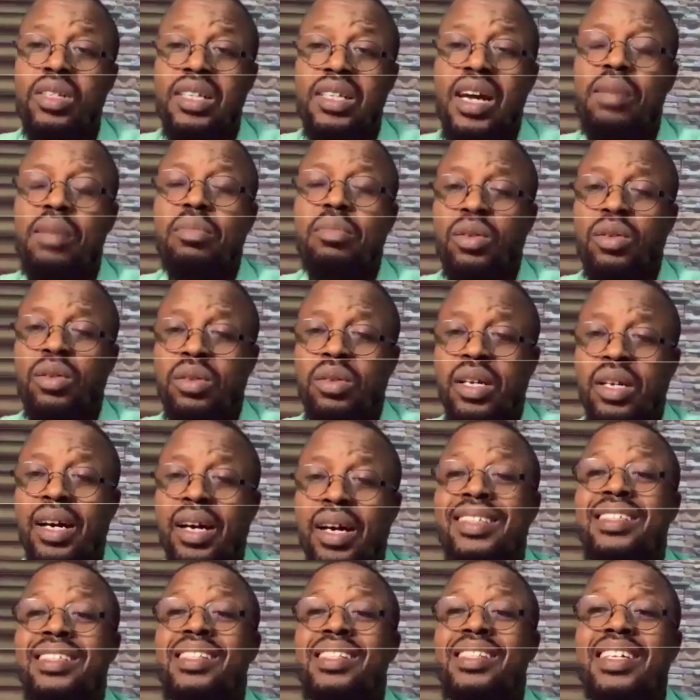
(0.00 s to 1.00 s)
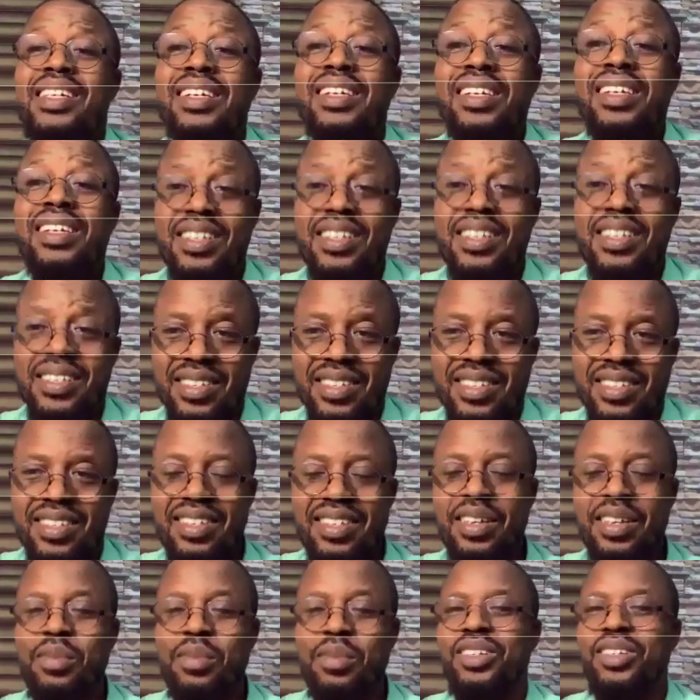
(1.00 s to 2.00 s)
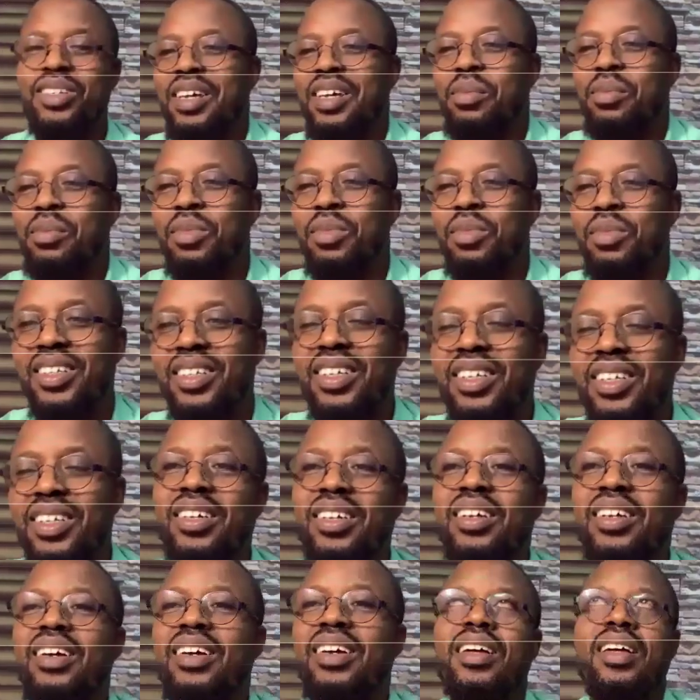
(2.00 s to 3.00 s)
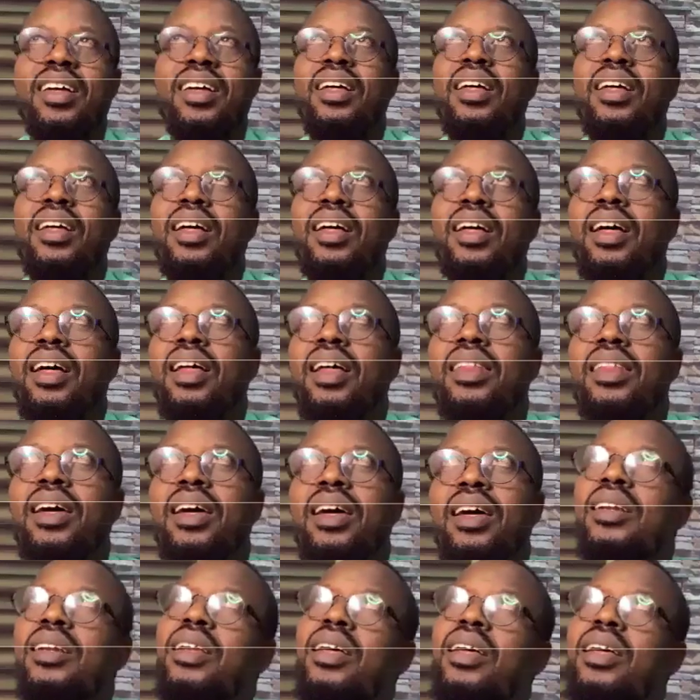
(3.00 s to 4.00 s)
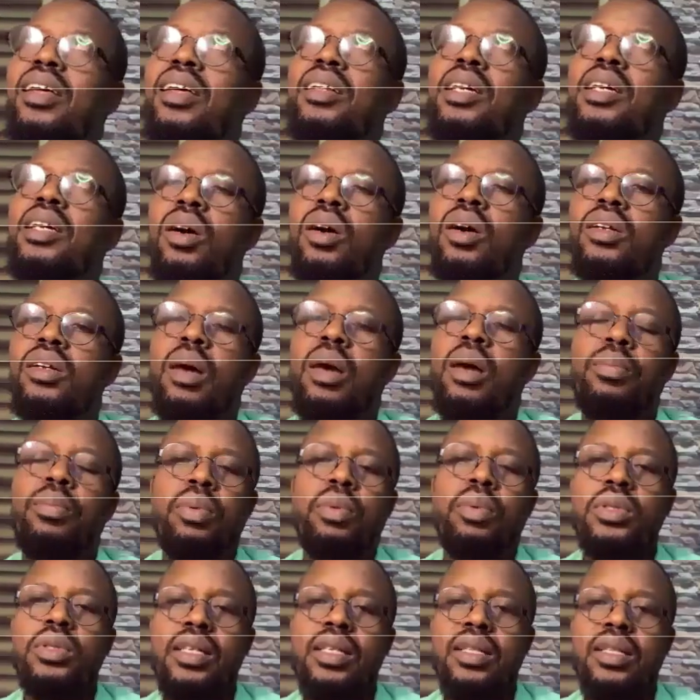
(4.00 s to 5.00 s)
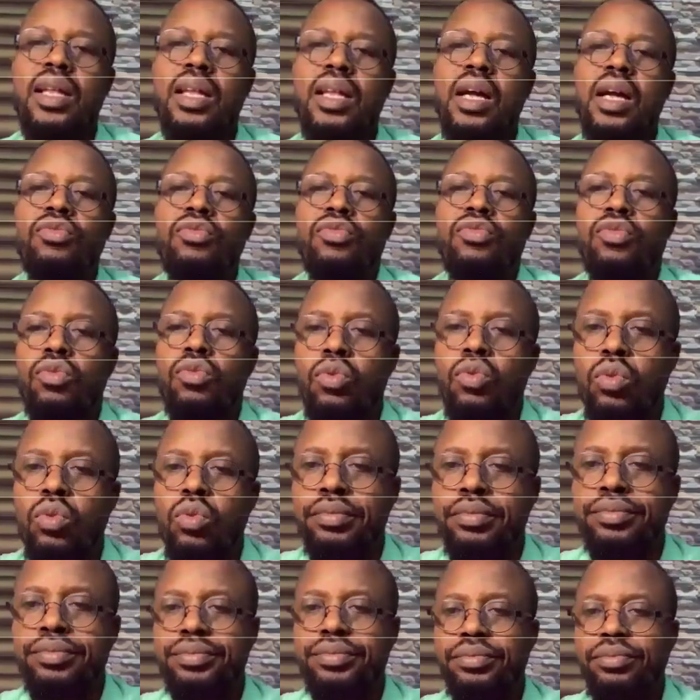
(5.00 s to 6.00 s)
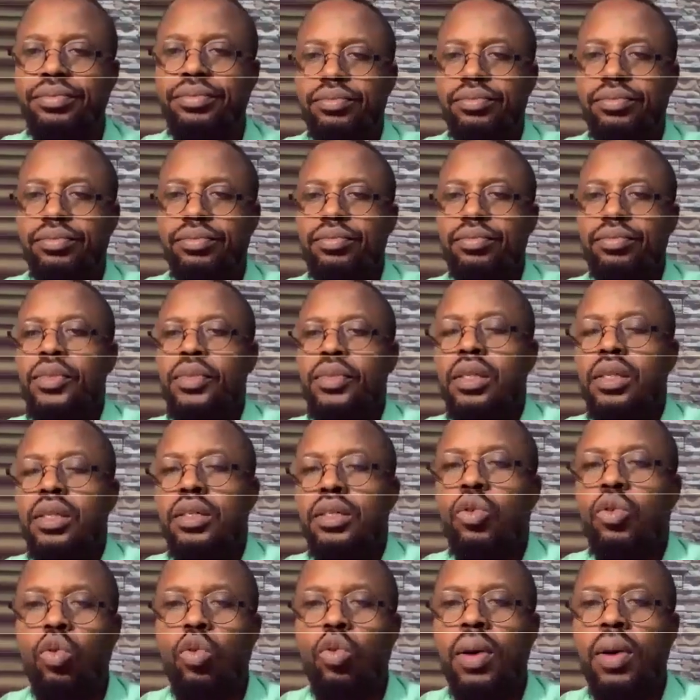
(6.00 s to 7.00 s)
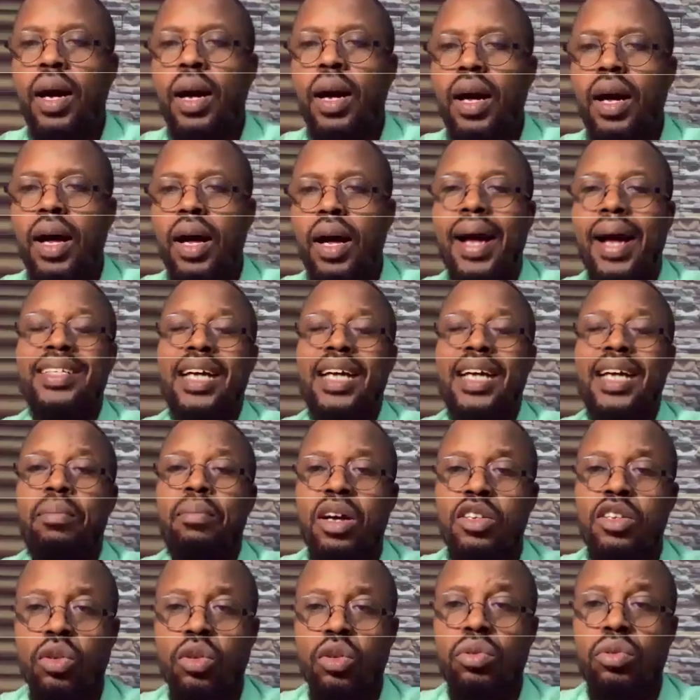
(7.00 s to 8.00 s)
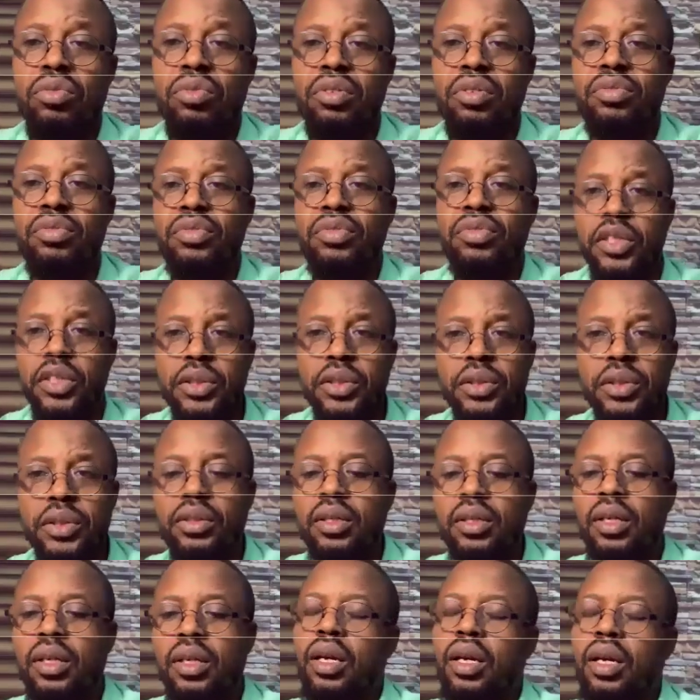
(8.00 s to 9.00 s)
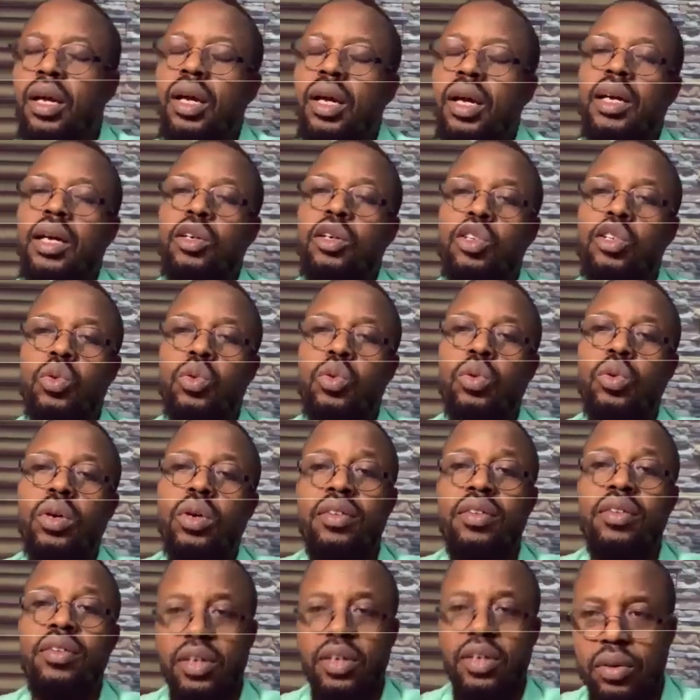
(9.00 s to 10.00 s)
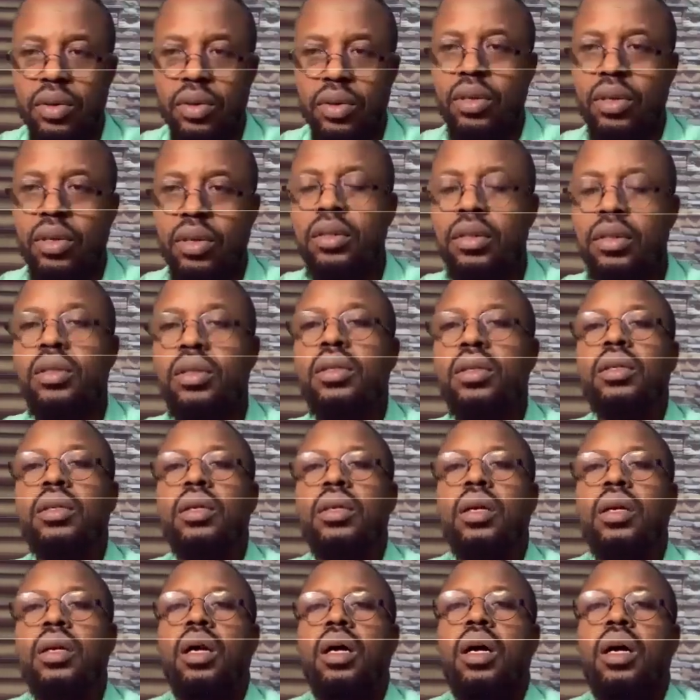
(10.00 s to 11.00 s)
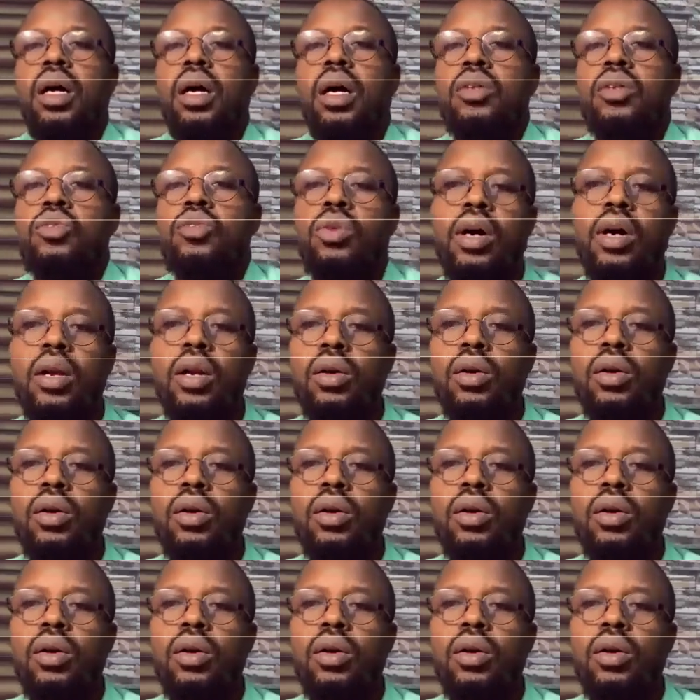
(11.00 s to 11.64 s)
And he became a multi-millionaire and still is a multi-millionaire. And then there are other projects like VU, the Uber and the Amazon of aviation, and also ZENIQ.